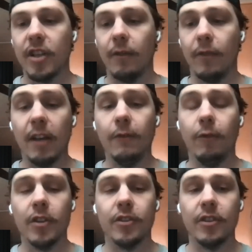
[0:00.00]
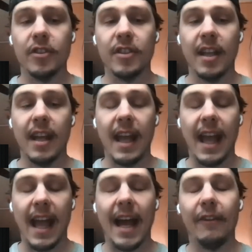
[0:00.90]
And influencers
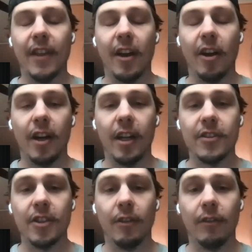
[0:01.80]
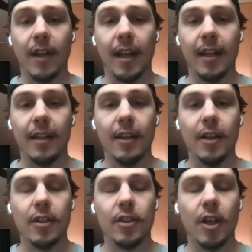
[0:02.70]
have that audience already.
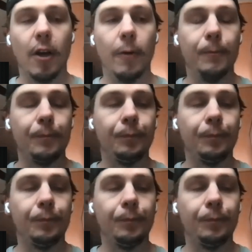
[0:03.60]
So